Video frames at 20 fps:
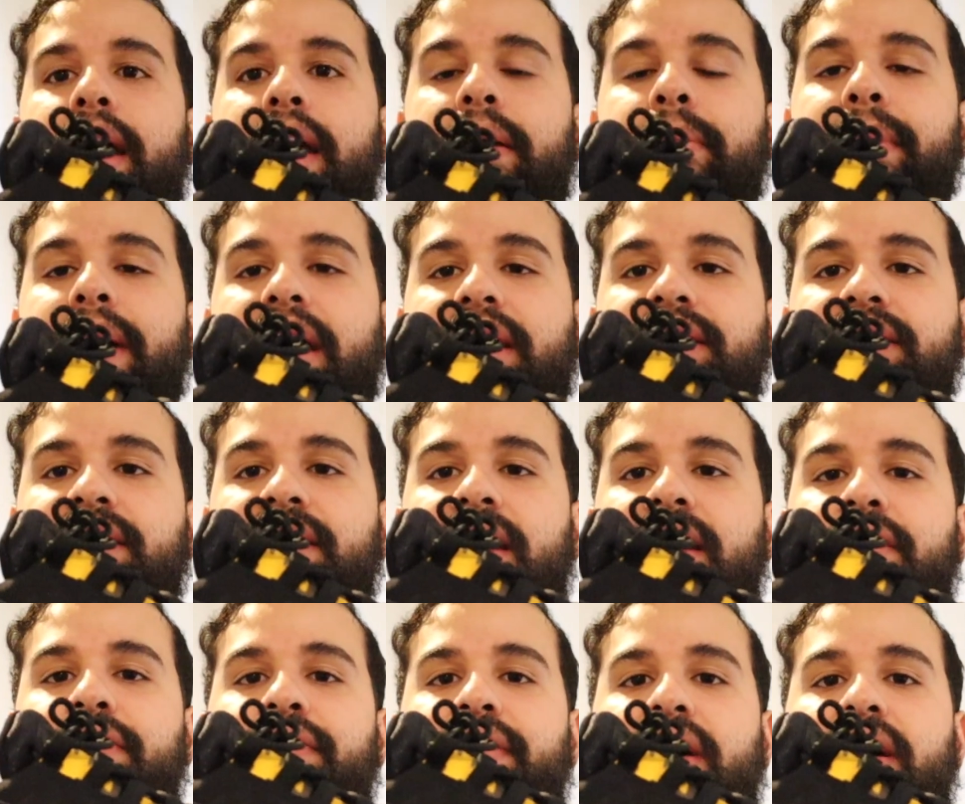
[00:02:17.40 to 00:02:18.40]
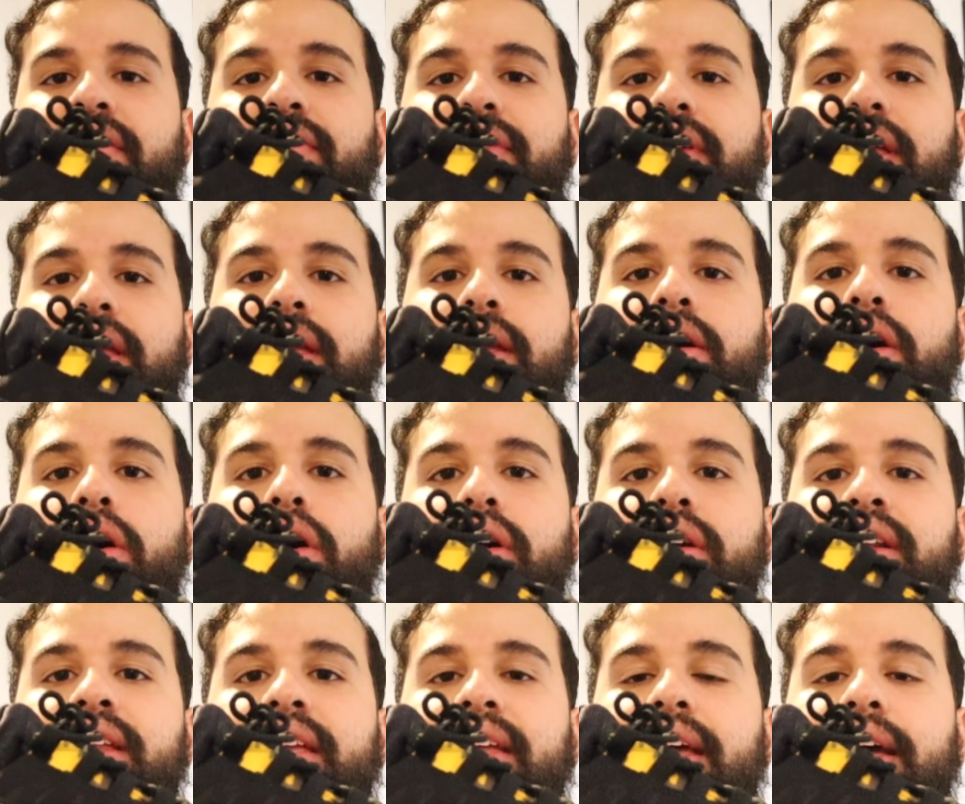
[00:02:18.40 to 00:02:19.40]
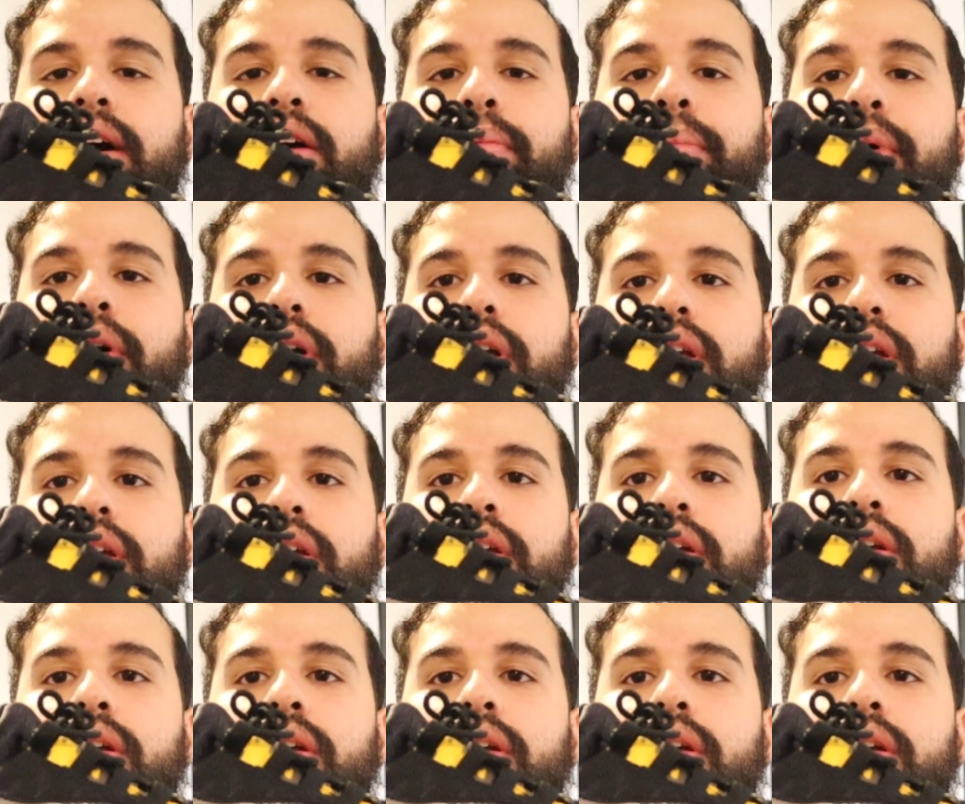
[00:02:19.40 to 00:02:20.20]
Air Max 95 ERDL Party,